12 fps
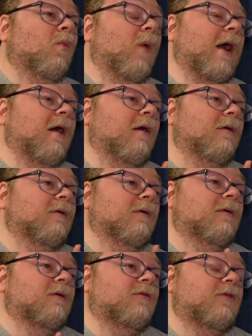where,
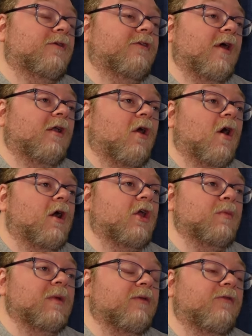to settle
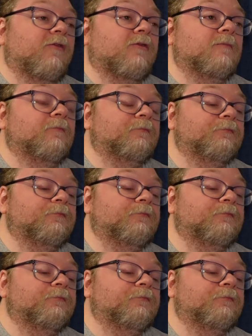arguments,